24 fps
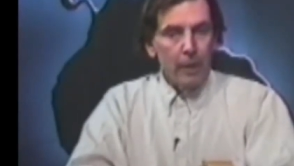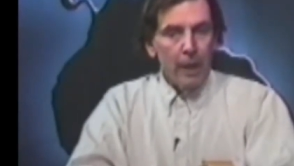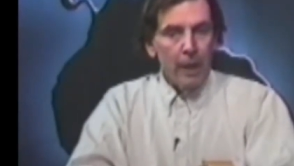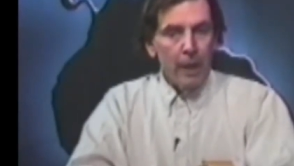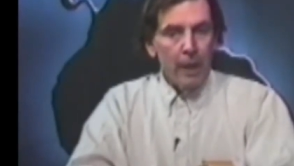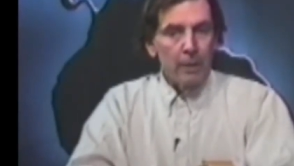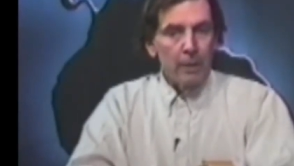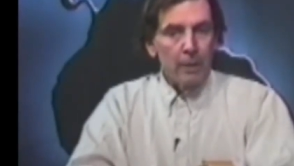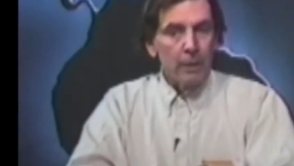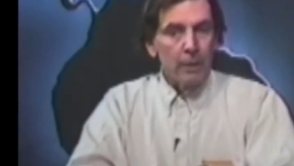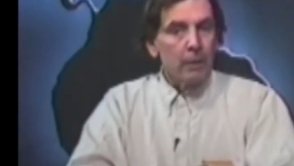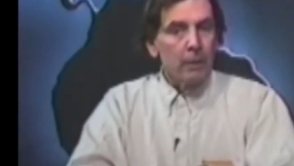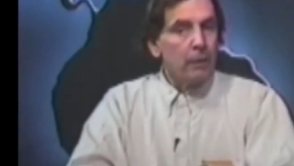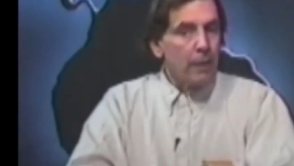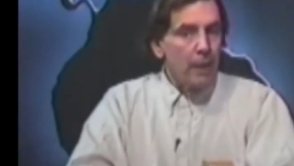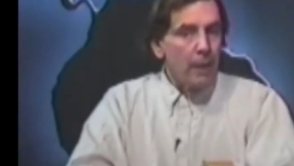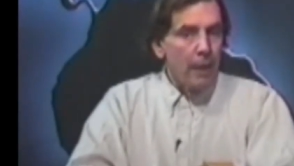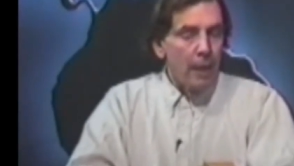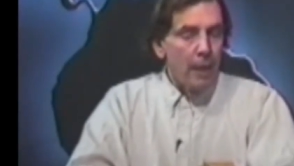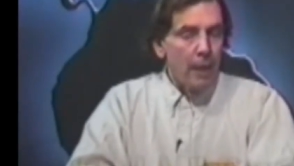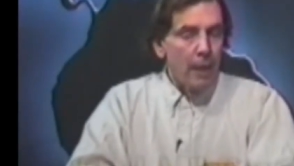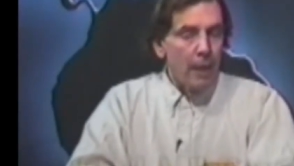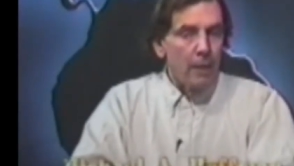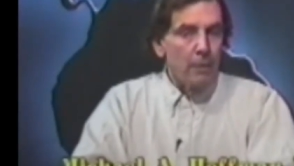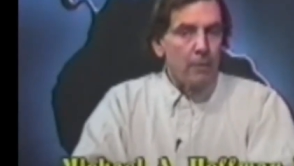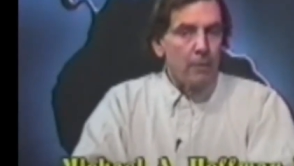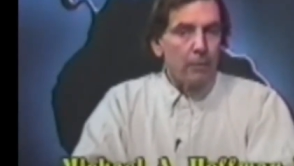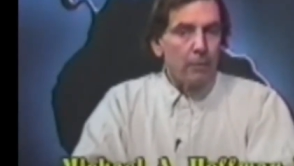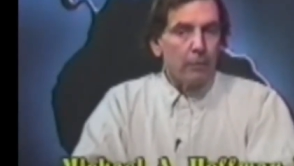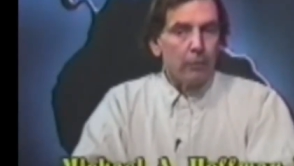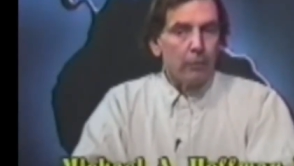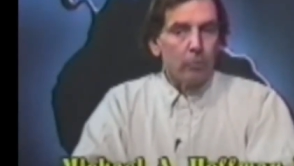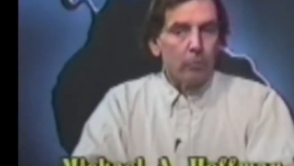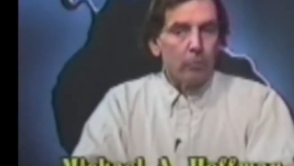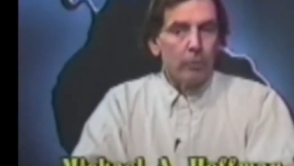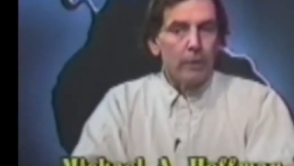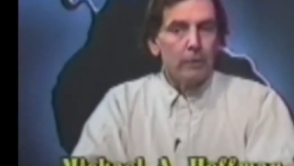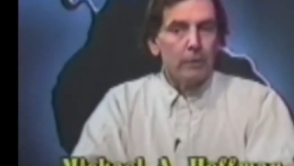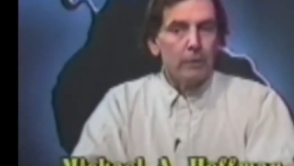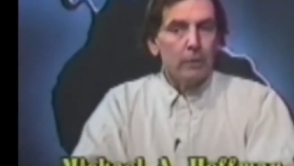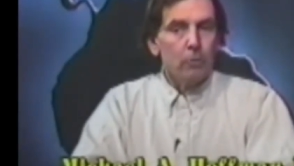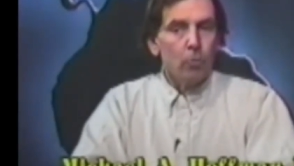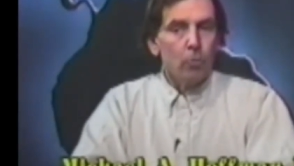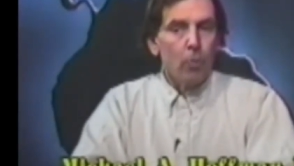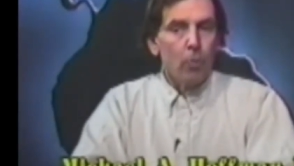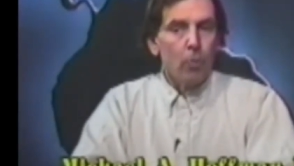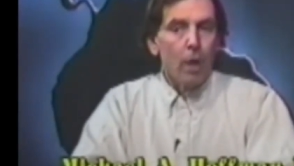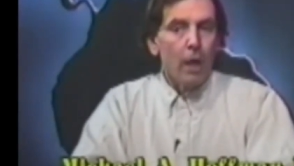And in the end, the
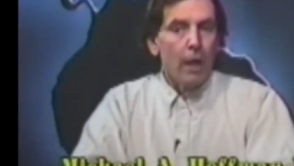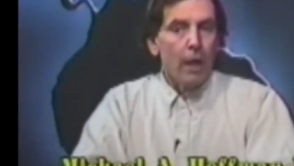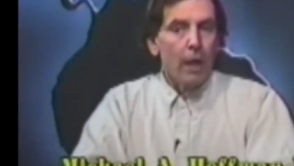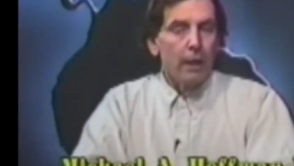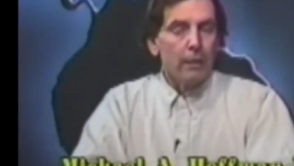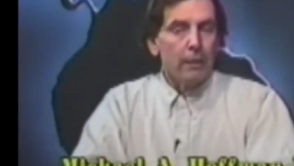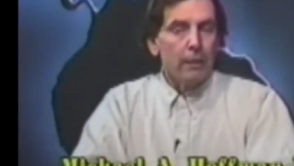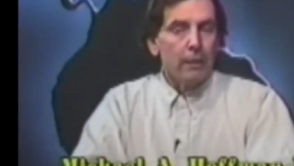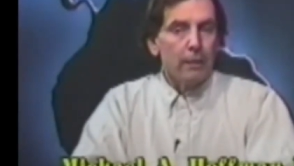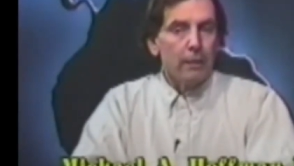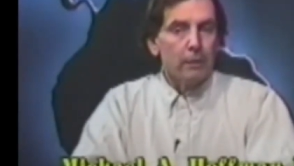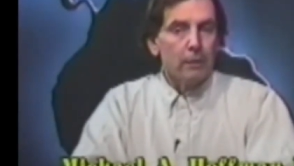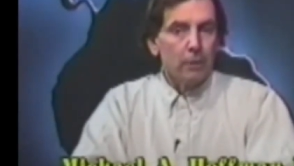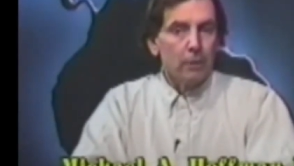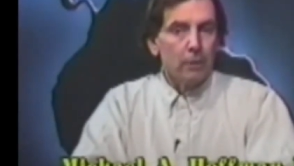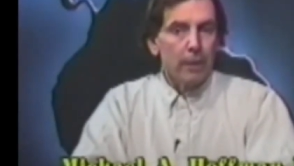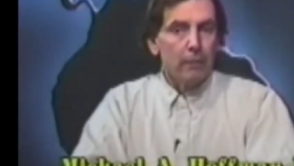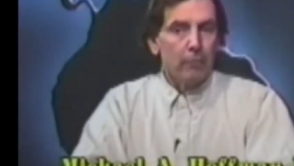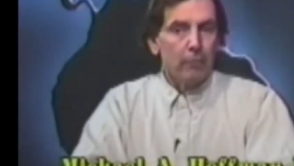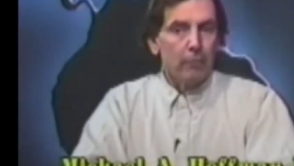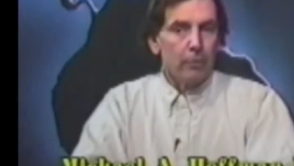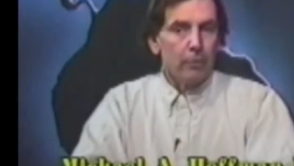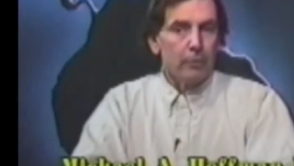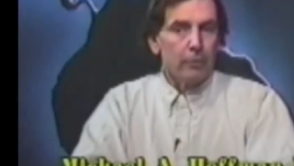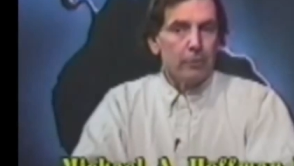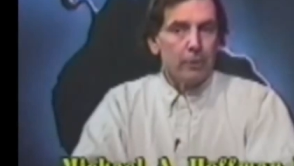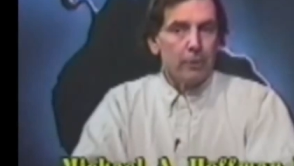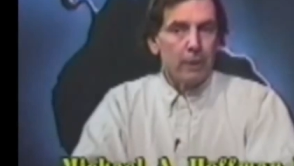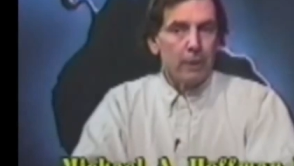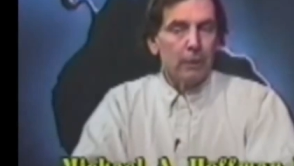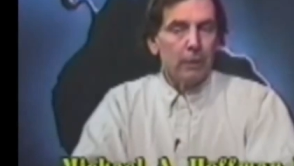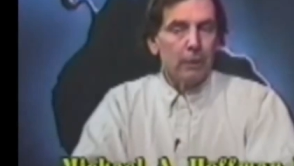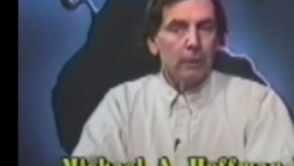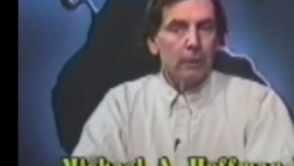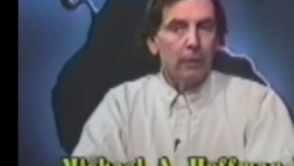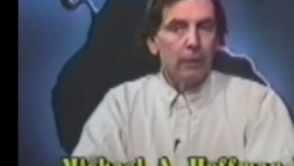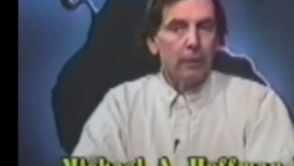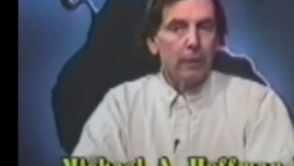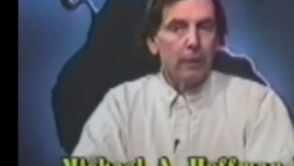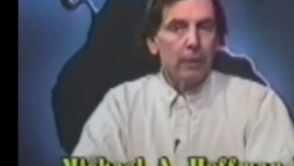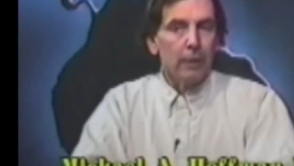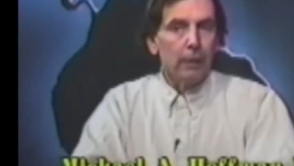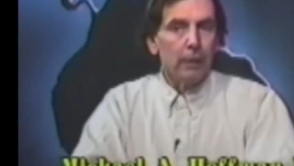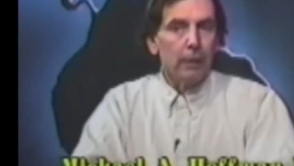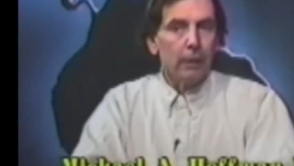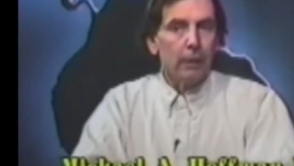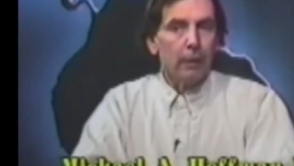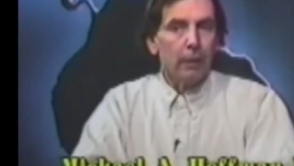reason why the slavers in
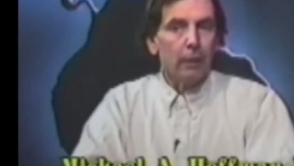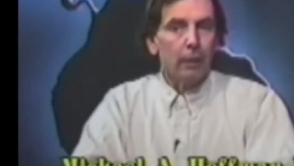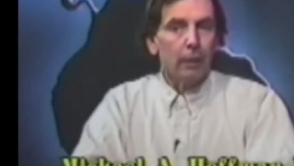the